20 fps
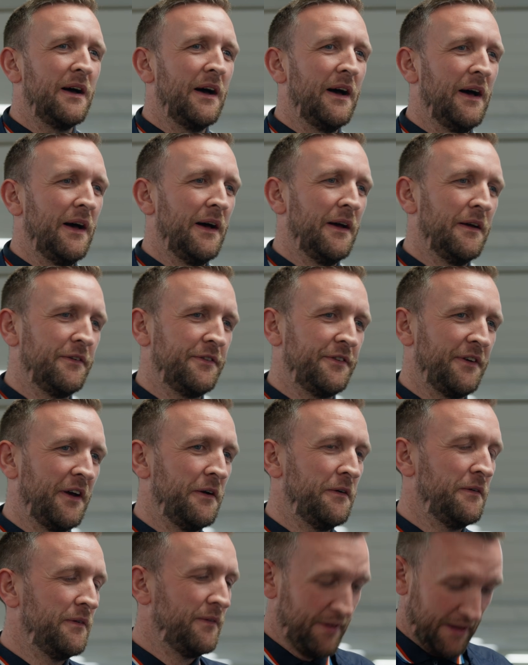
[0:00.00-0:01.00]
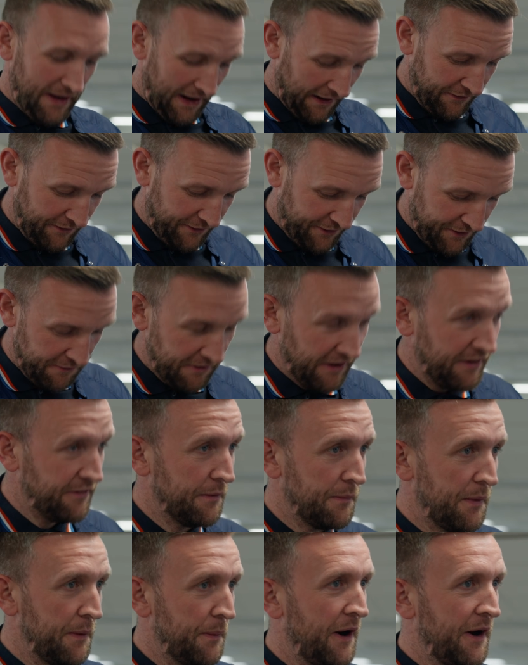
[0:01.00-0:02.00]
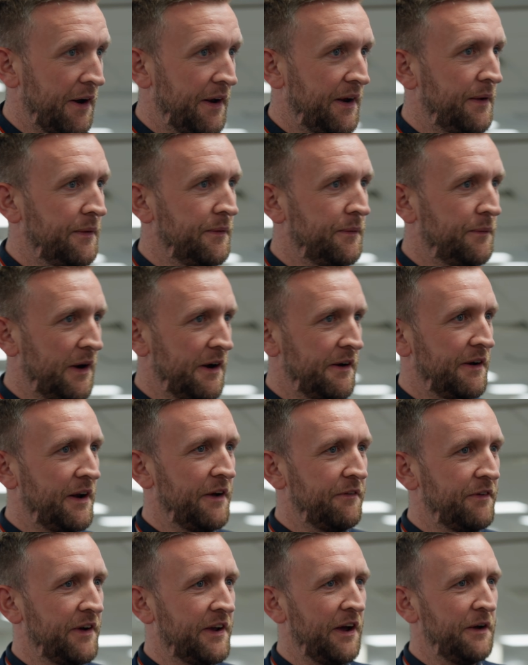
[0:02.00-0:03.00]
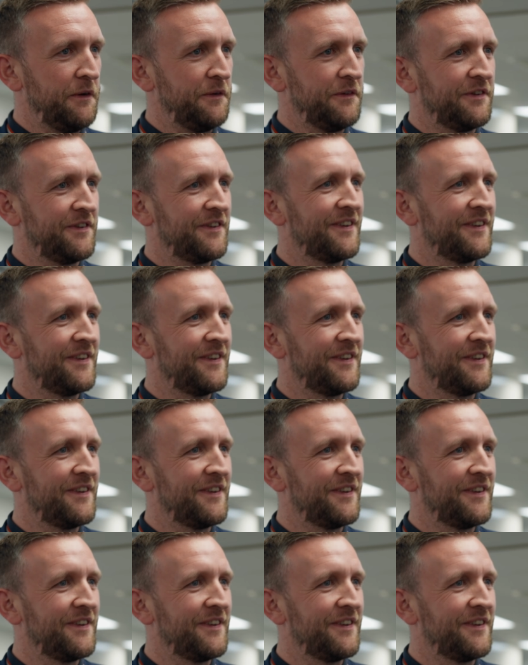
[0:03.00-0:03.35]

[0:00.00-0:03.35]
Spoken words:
So that's the reason we're wearing overcoats.